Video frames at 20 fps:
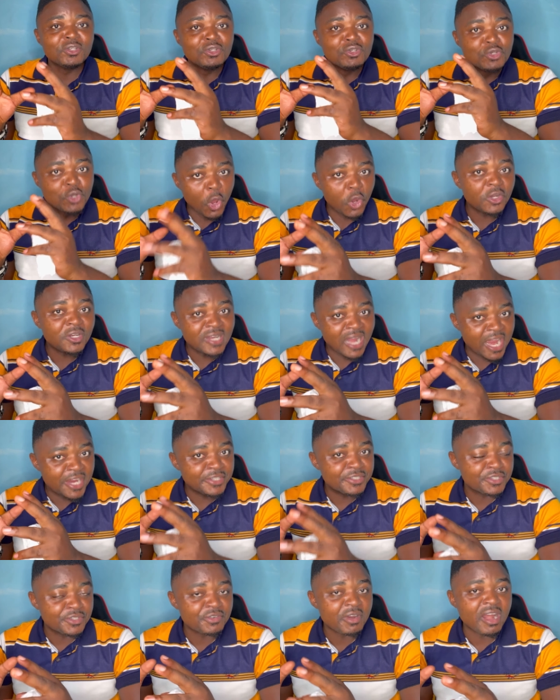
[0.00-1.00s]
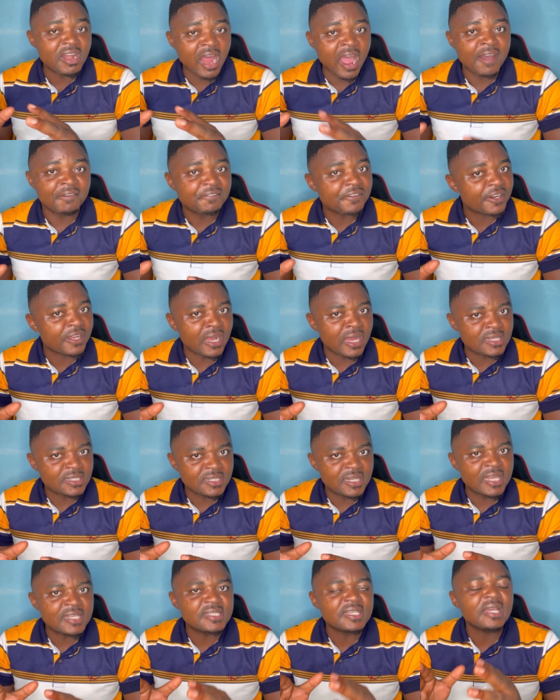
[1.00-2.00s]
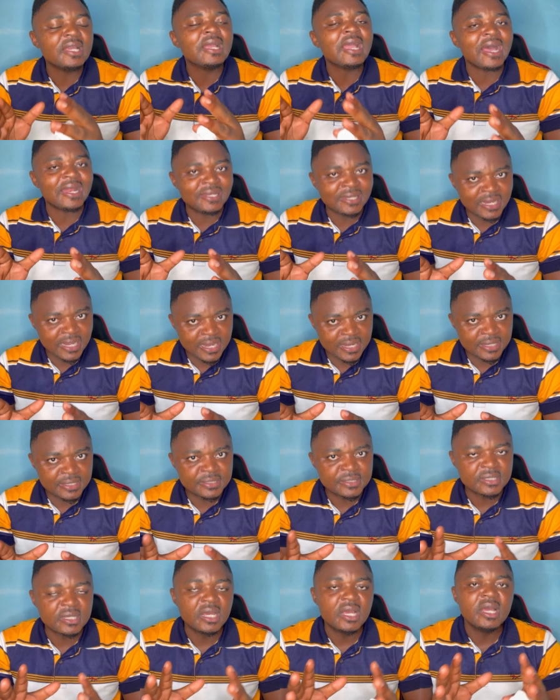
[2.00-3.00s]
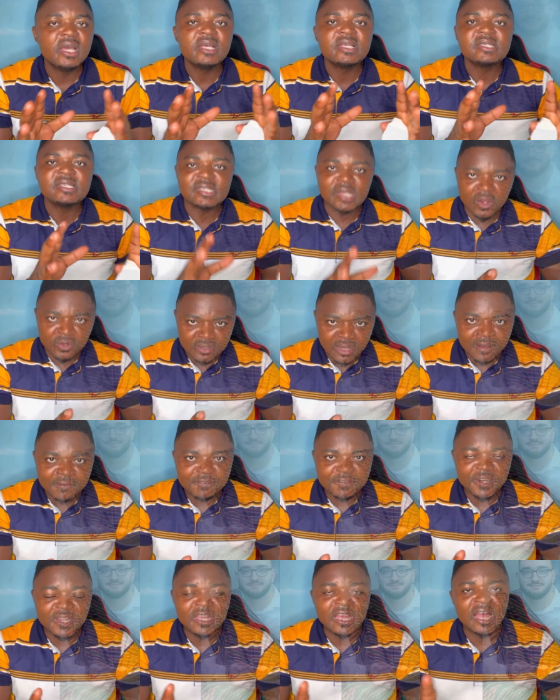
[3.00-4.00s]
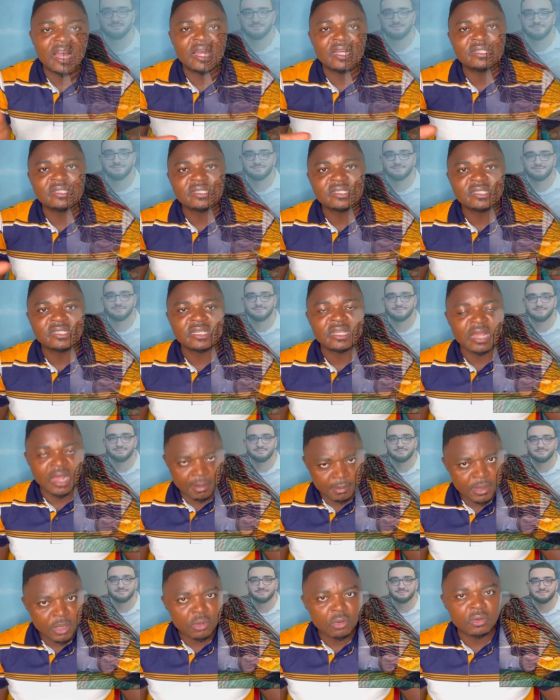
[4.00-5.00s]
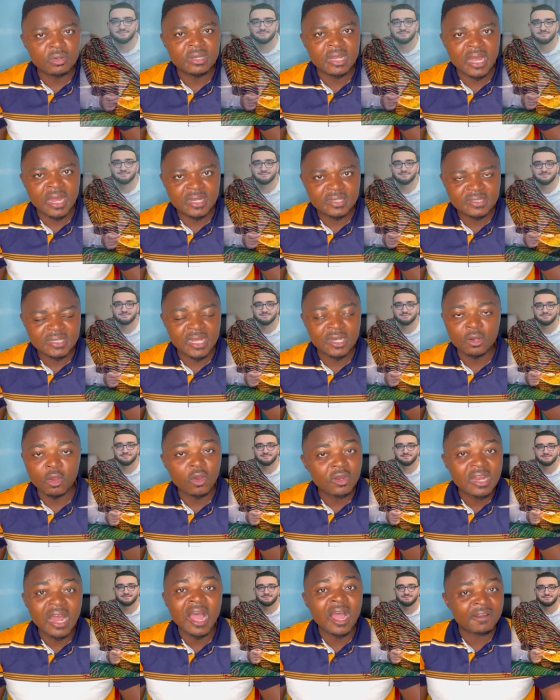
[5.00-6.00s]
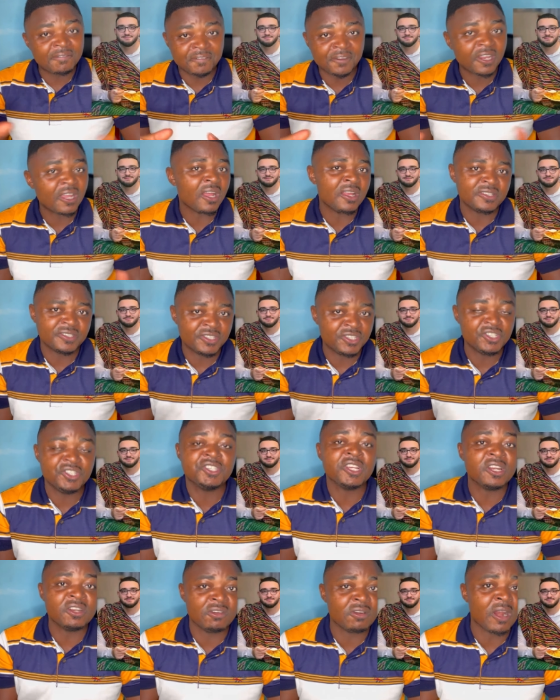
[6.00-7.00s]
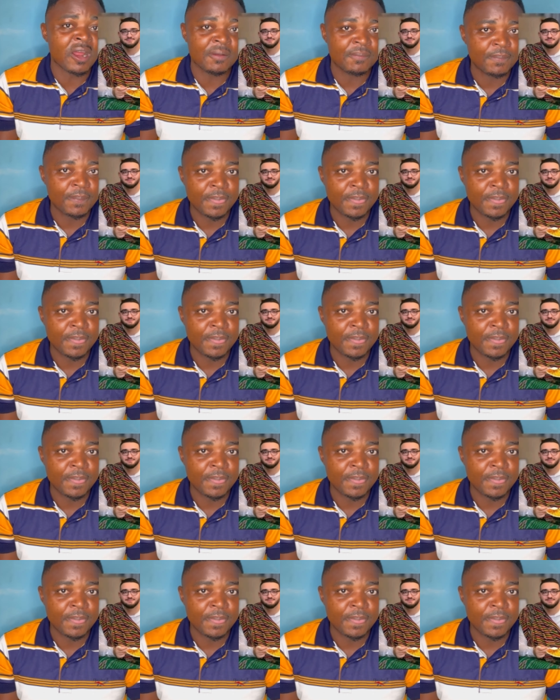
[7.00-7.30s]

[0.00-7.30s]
non-Nigerian Africans, let's say Ghanaians, South Africans, Cameroonians, and other Africans in general.